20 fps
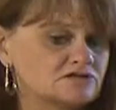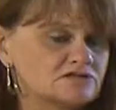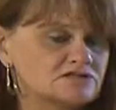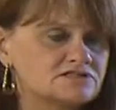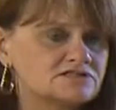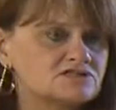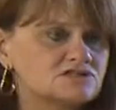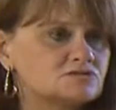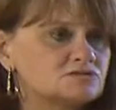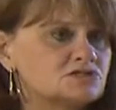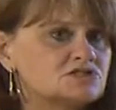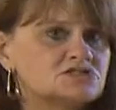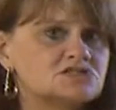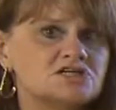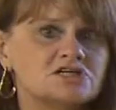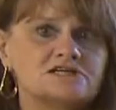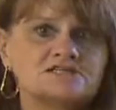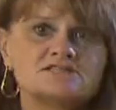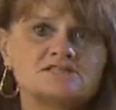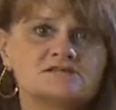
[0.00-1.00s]
listened to his
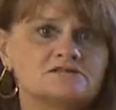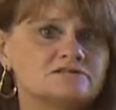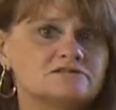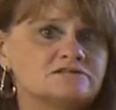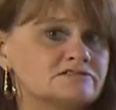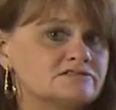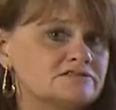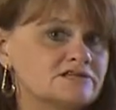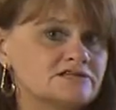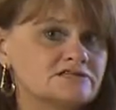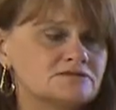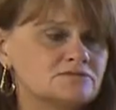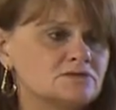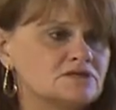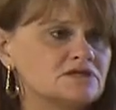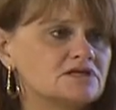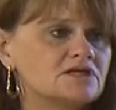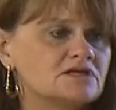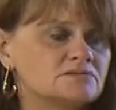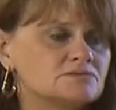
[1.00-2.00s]
chest and said to
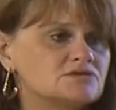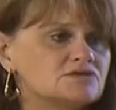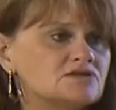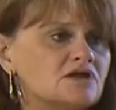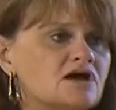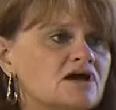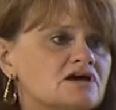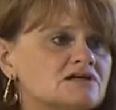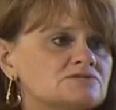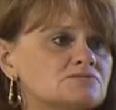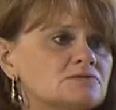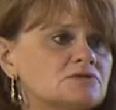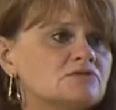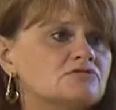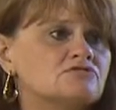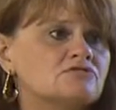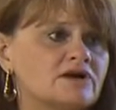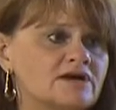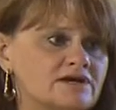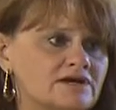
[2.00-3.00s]
me, Get him to the hospital
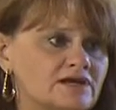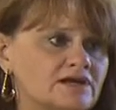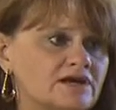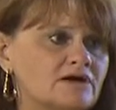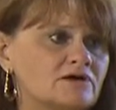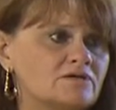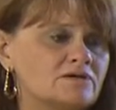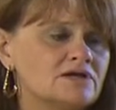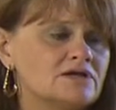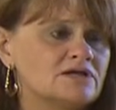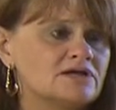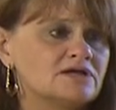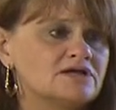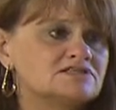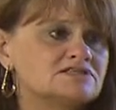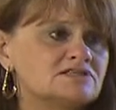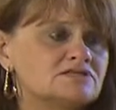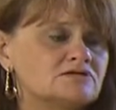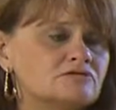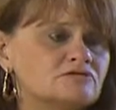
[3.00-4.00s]
right now.
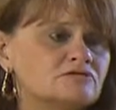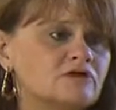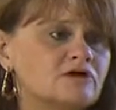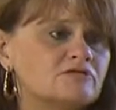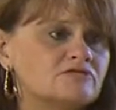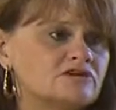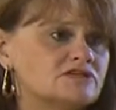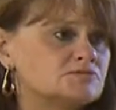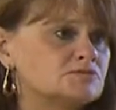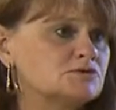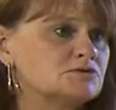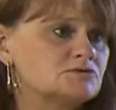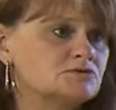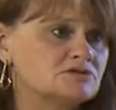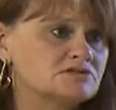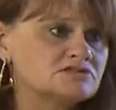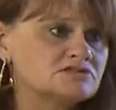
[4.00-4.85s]
He's in respiratory